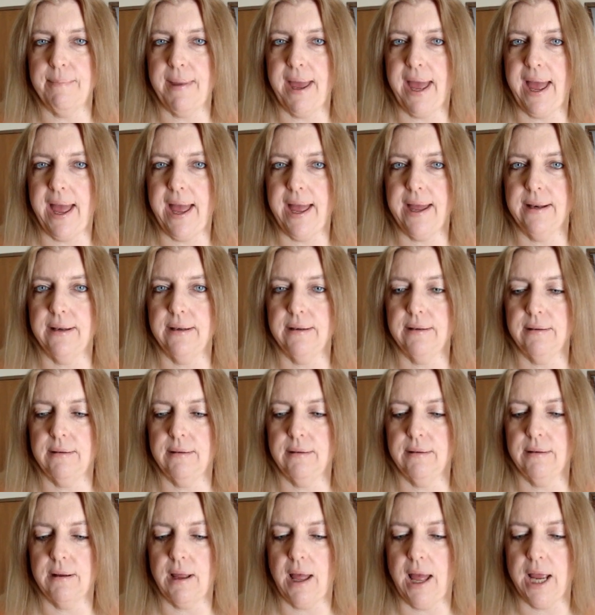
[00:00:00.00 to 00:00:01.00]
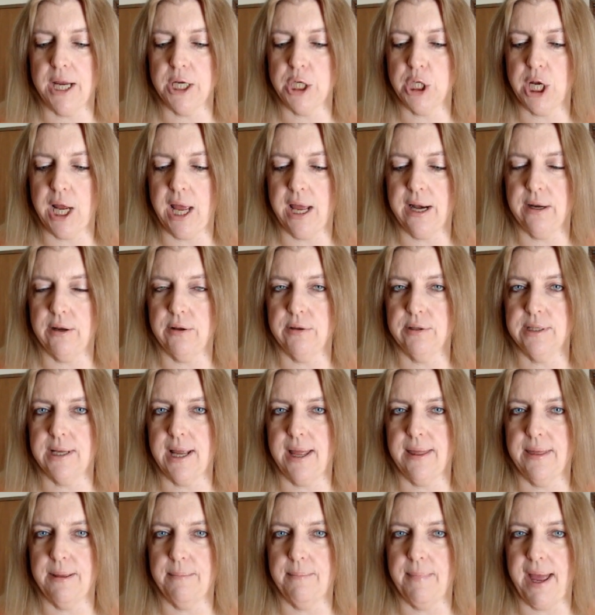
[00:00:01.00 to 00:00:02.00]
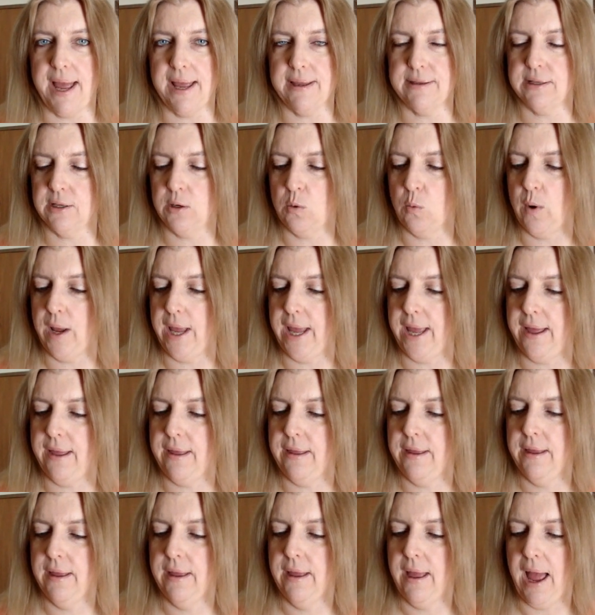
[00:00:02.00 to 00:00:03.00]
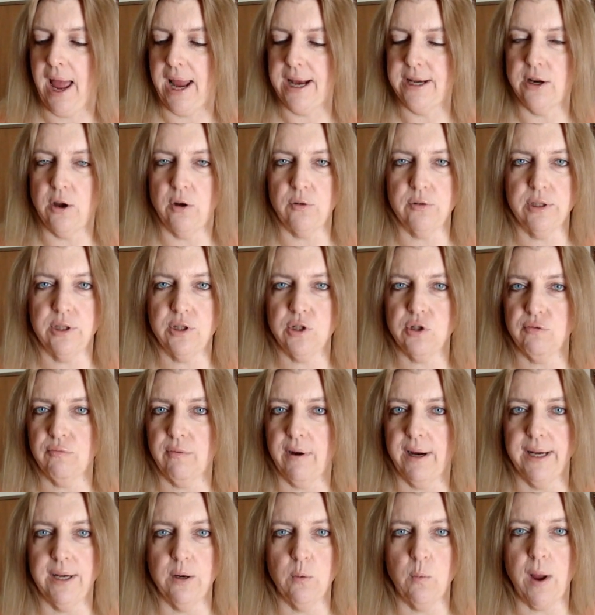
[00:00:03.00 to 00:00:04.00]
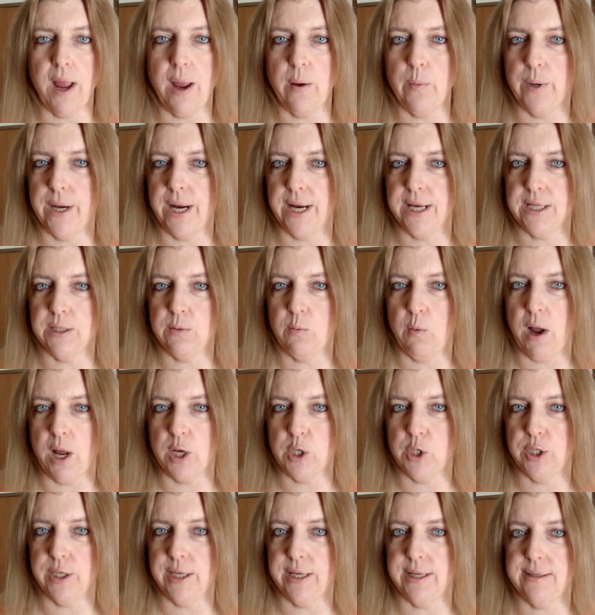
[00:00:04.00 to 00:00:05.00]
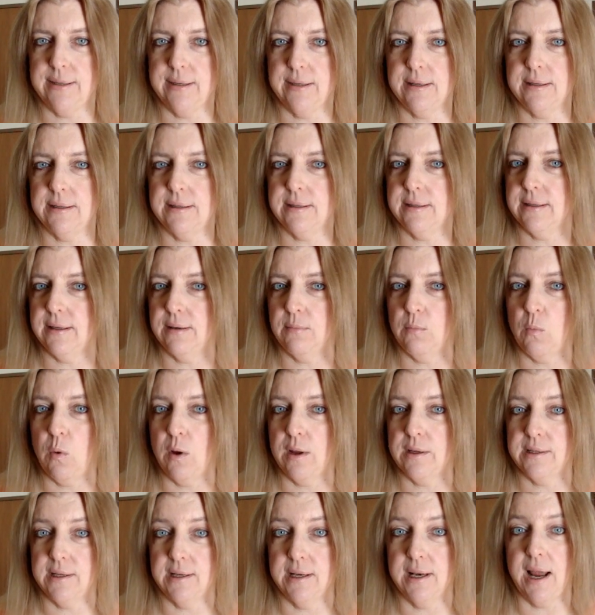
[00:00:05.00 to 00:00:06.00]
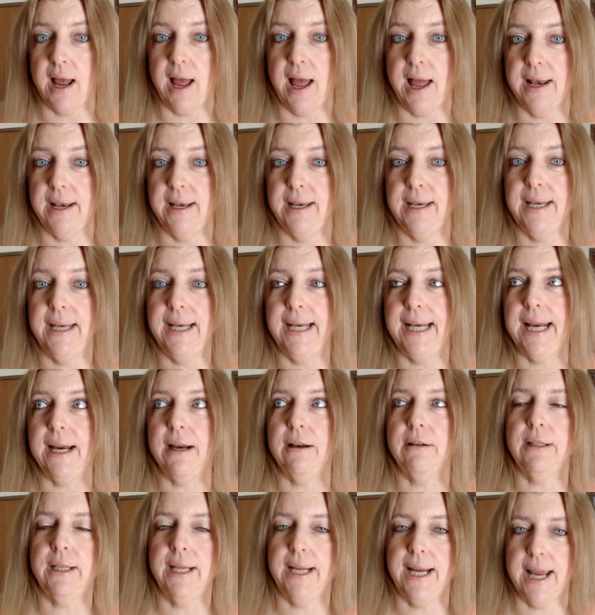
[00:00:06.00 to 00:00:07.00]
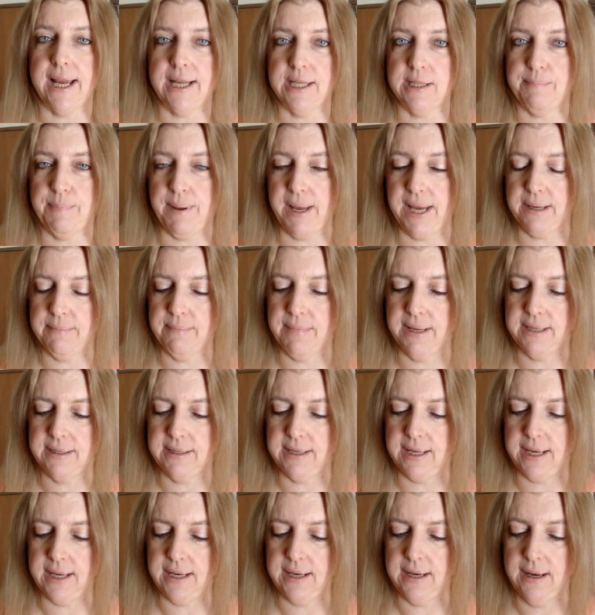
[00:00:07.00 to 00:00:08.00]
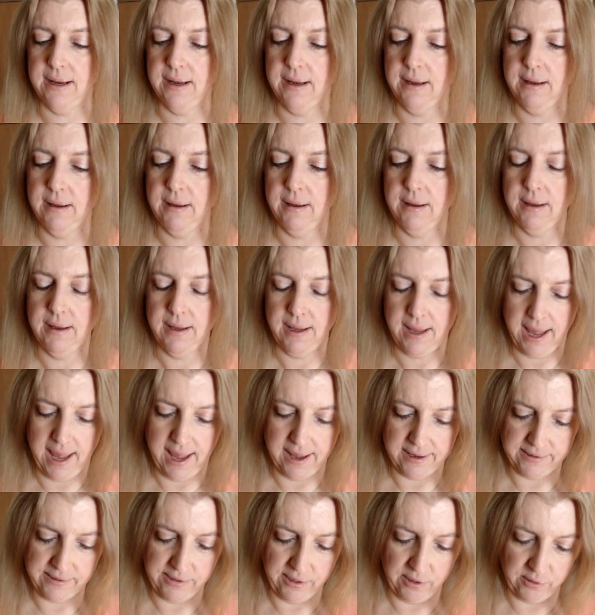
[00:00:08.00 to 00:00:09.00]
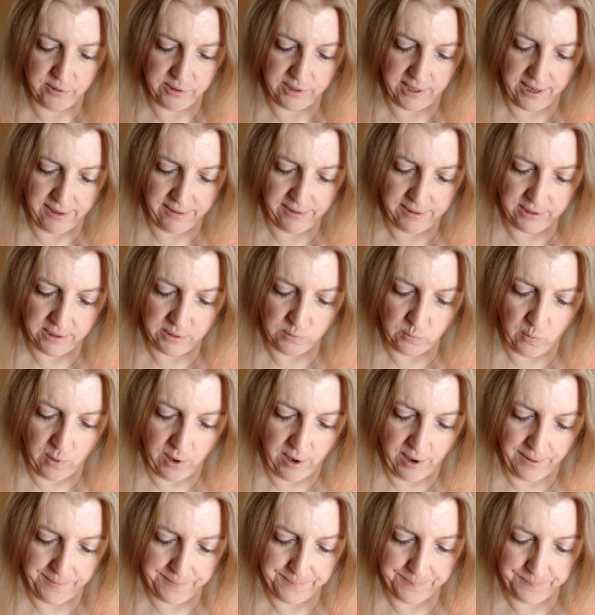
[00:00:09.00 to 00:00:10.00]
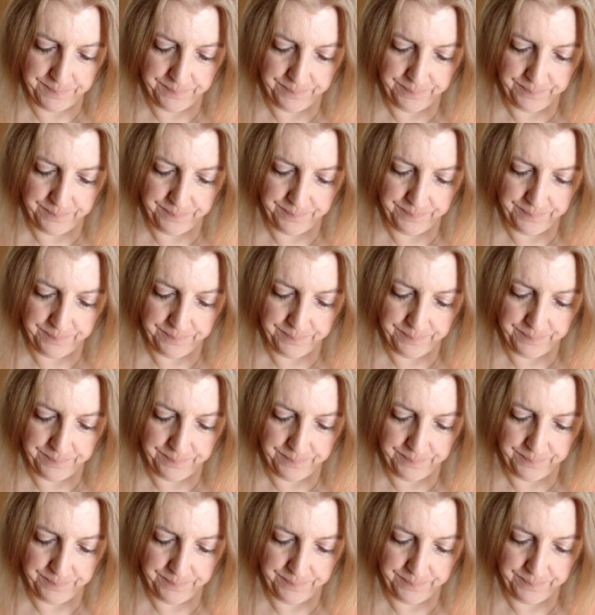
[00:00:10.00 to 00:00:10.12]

matte eyeshadows and the matte square I noticed right away when I swatched this this was not nearly as pigmented as those others were